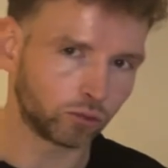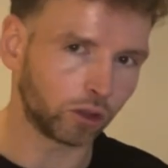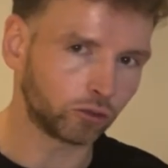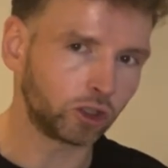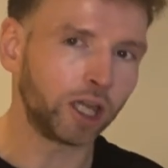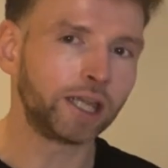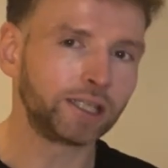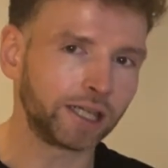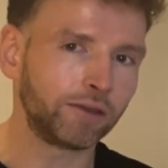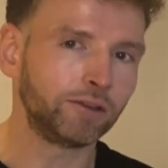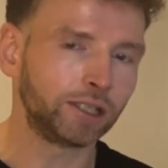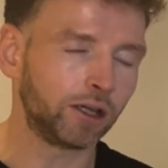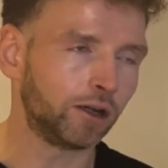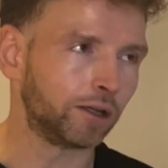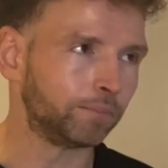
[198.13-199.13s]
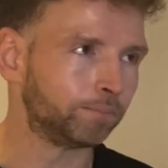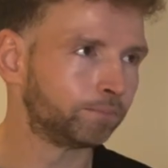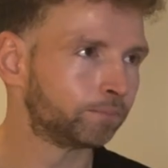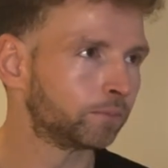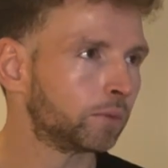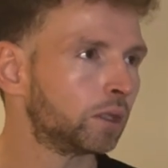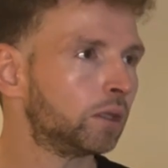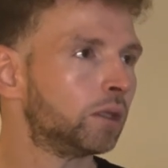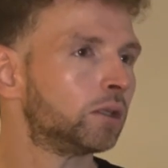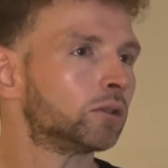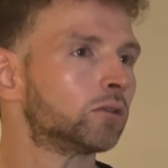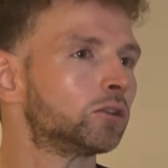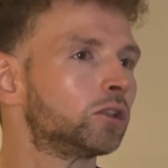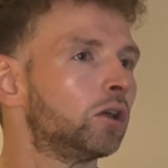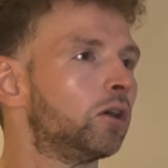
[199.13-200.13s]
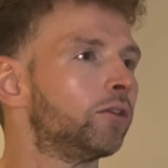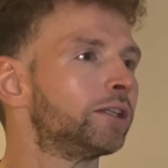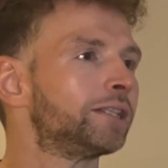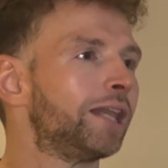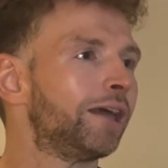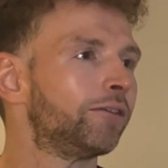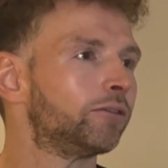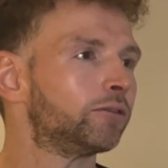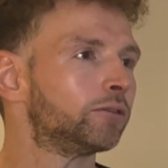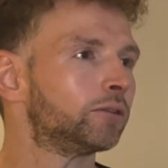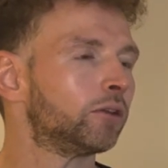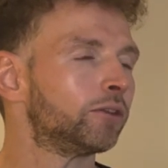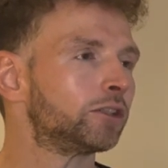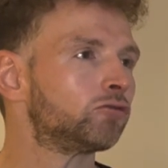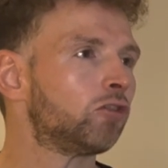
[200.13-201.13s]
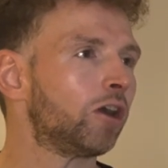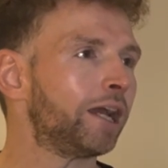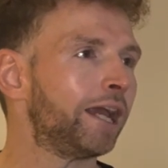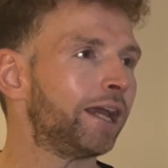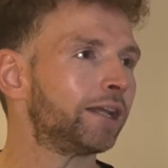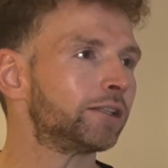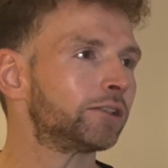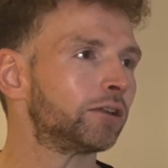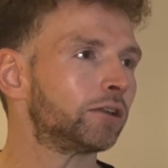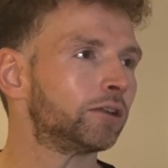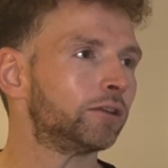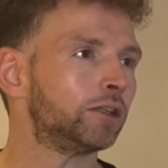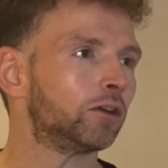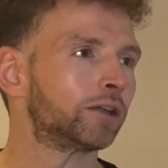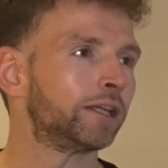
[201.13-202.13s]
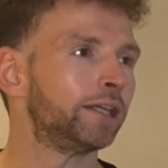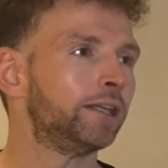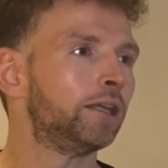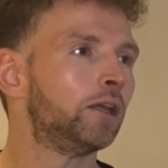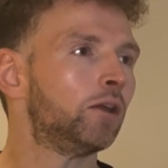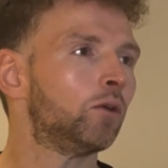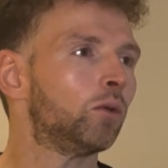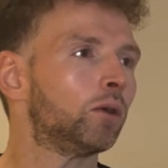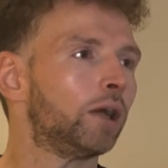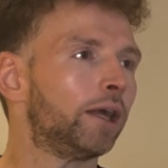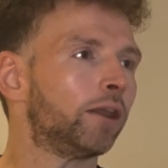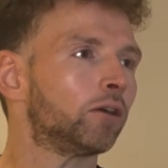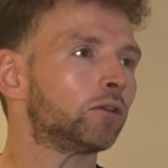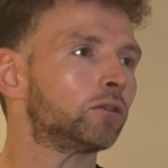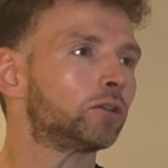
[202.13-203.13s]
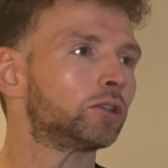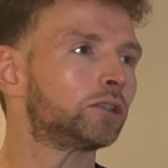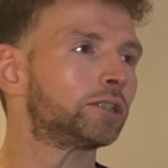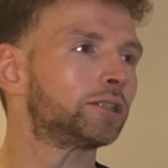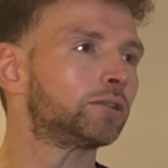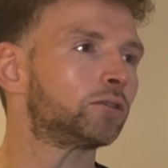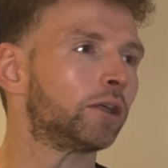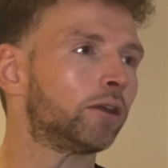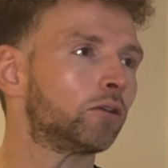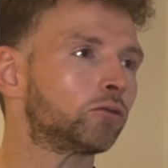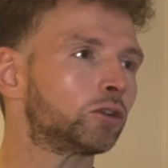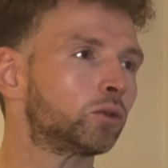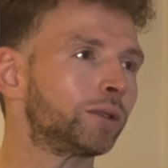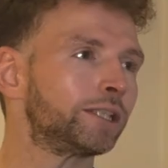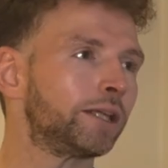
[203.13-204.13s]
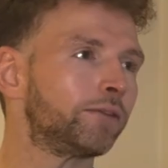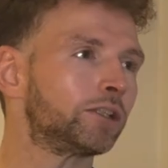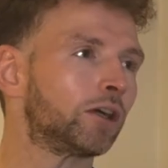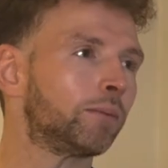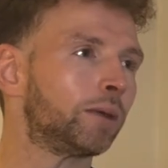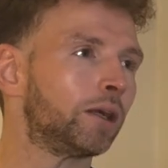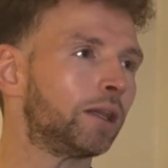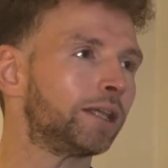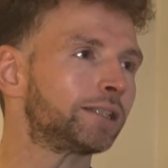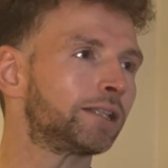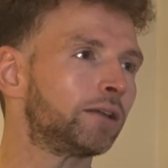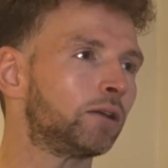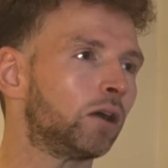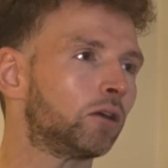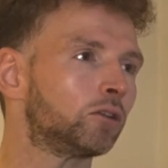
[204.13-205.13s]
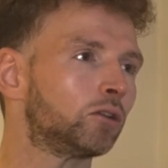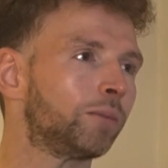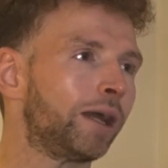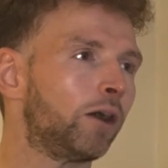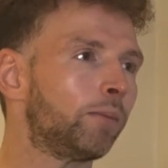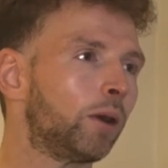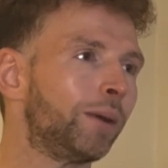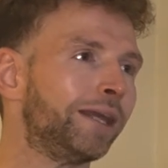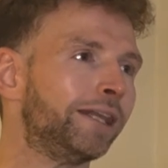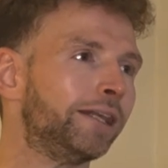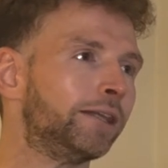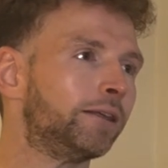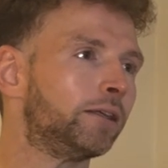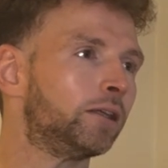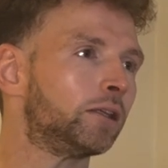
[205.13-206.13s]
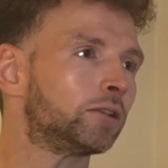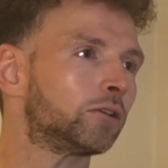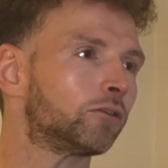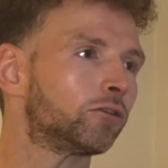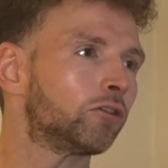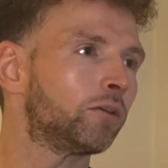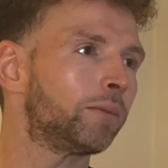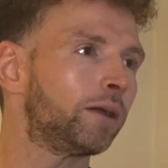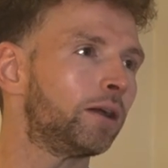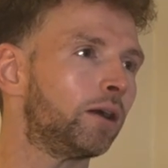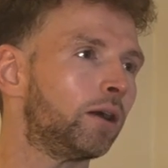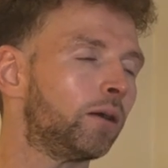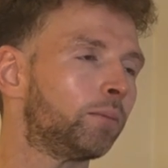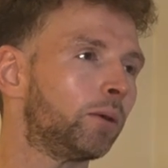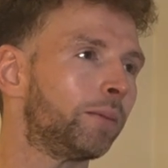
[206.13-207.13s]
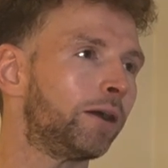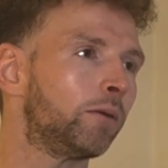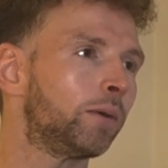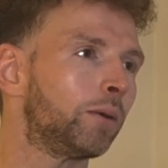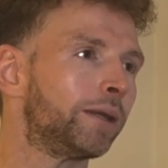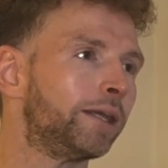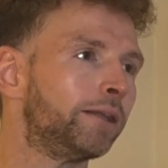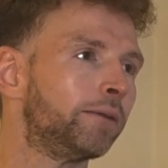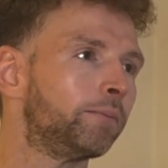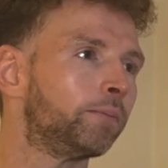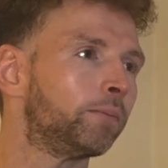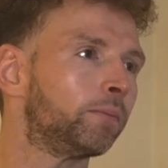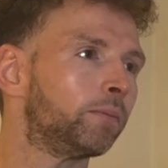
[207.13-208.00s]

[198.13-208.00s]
I'll change it every time. So I'll start on this right-hand side of the Oche, and I'll switch every time. But let's say I'll do my elbow in. So I put my elbow in,